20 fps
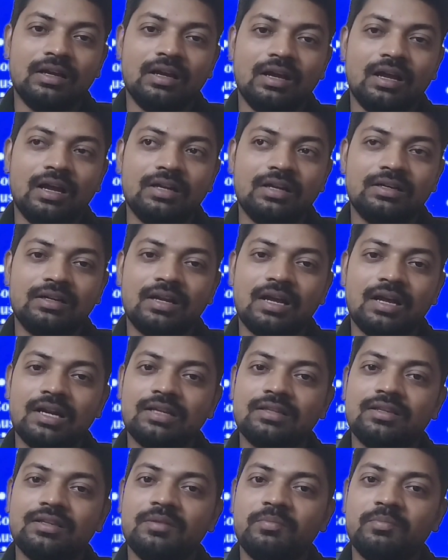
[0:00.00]
And
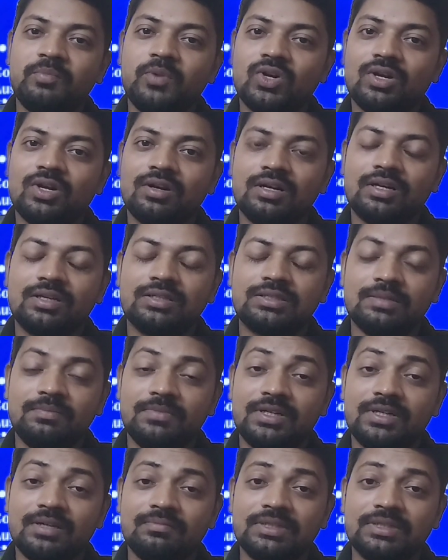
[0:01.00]
another important
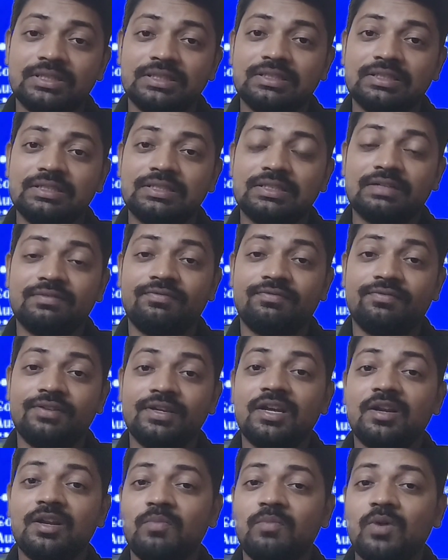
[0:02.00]
symptom is
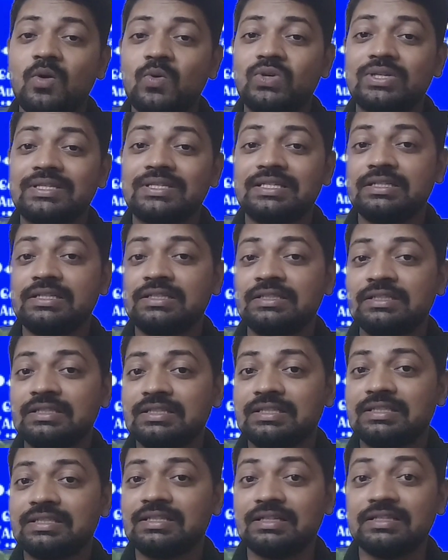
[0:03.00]
fear about
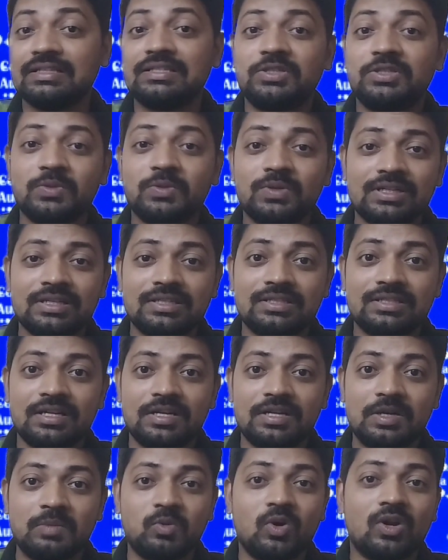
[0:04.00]
sins, rituals
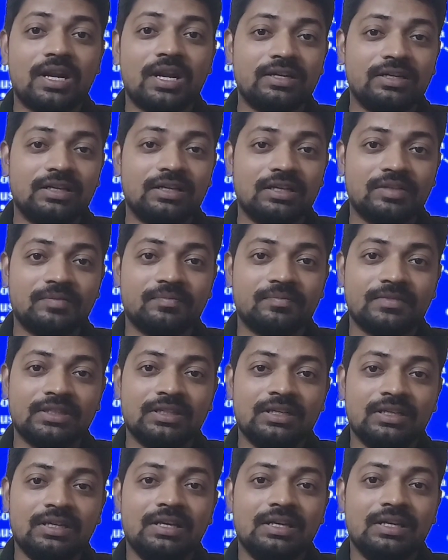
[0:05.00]
and morality.
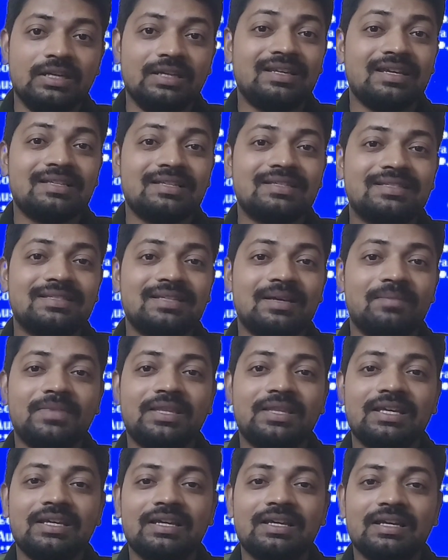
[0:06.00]
In case
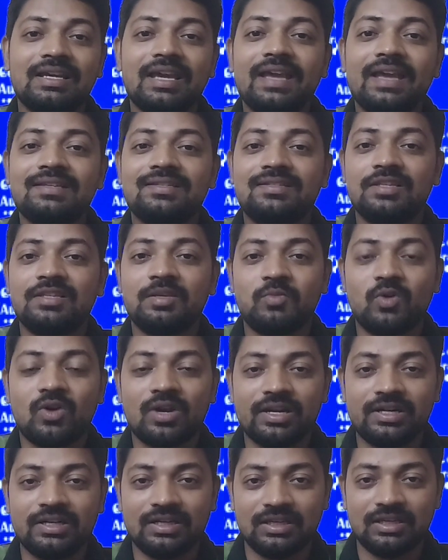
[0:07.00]
something against the
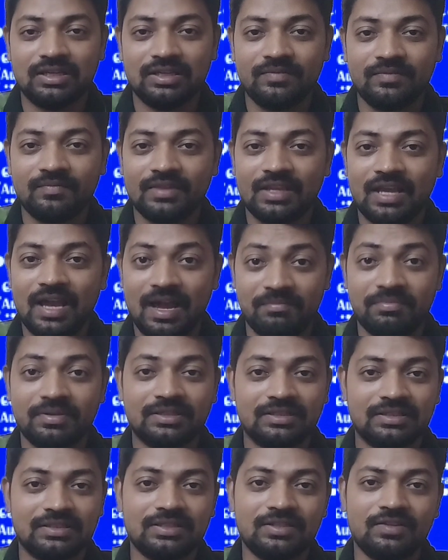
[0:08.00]
morality
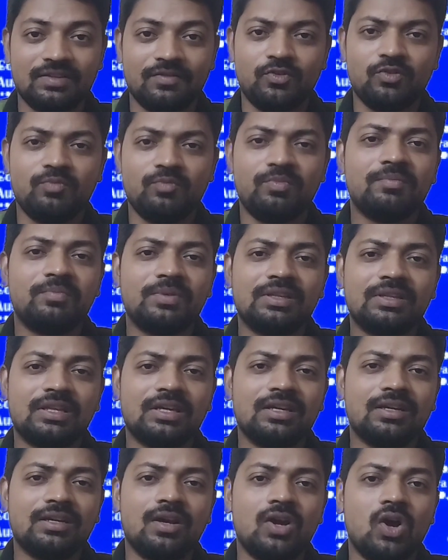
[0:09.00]
happens, few people
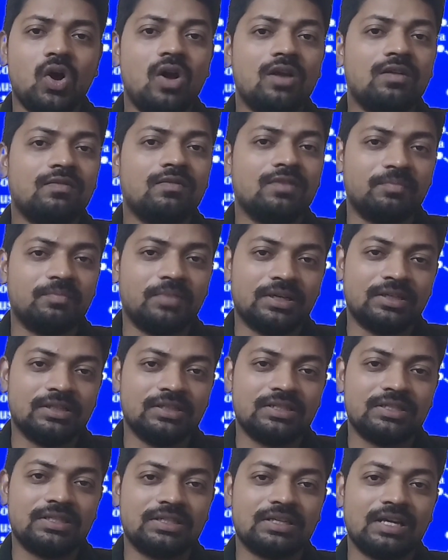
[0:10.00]
think God will
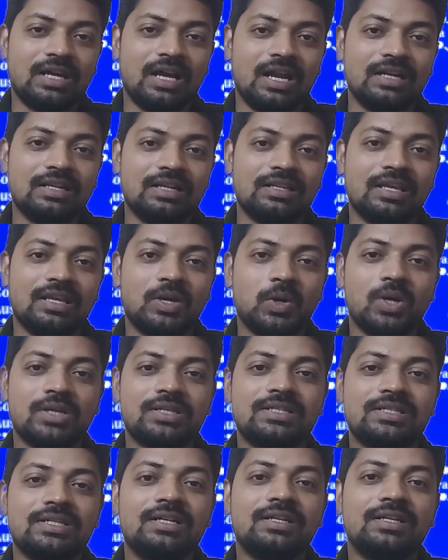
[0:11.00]
punish and they
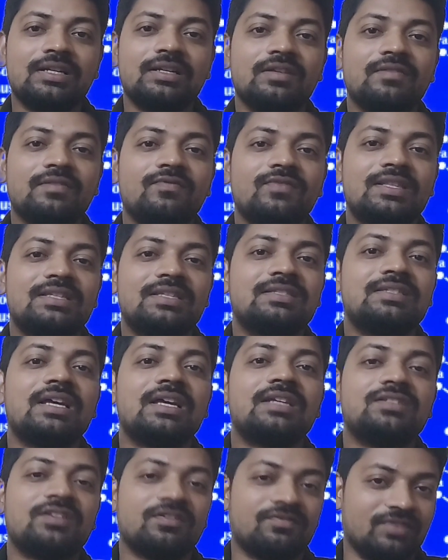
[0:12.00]
constantly live with
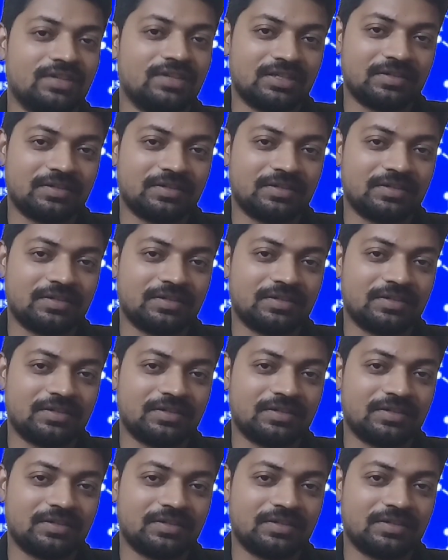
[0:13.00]
such a fear.